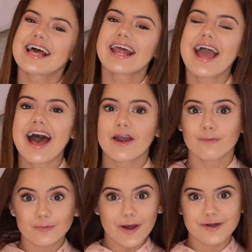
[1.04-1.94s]
Sally
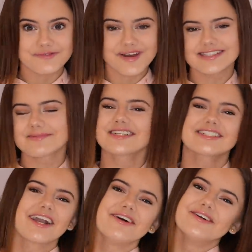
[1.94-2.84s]
Ann, welcome back to my
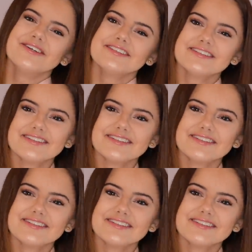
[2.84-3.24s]
channel.